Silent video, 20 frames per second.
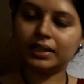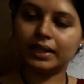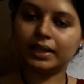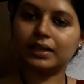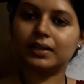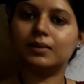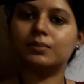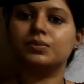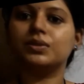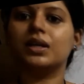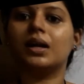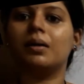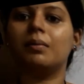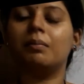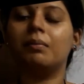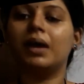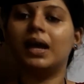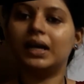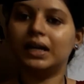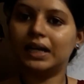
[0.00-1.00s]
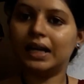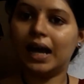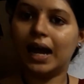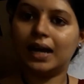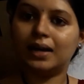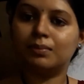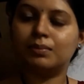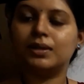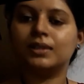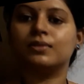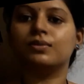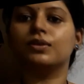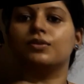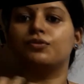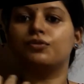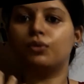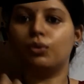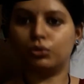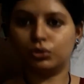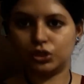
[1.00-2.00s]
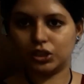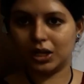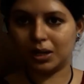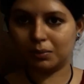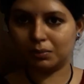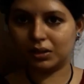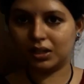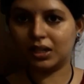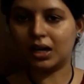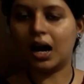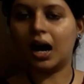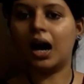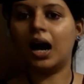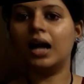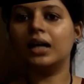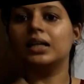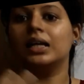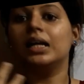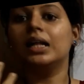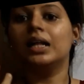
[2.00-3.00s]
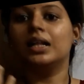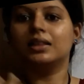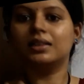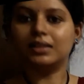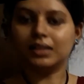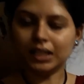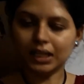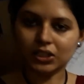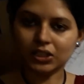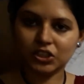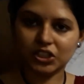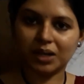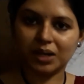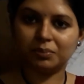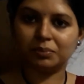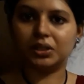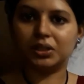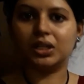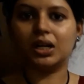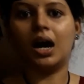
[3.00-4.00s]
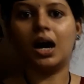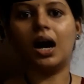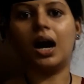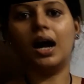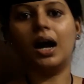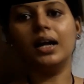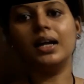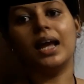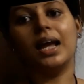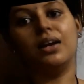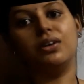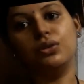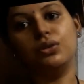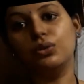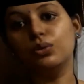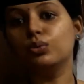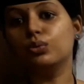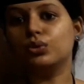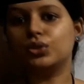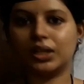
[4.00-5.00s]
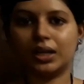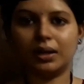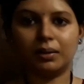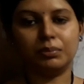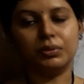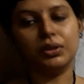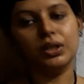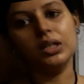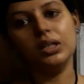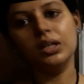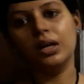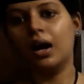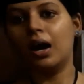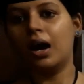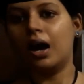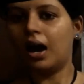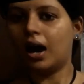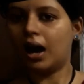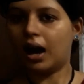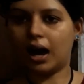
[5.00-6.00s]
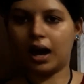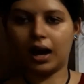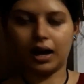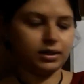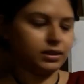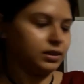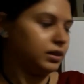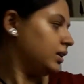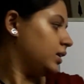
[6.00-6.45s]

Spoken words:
kingdoms, there are many animals with four-chambered heart, three-chambered heart and two-chambered heart.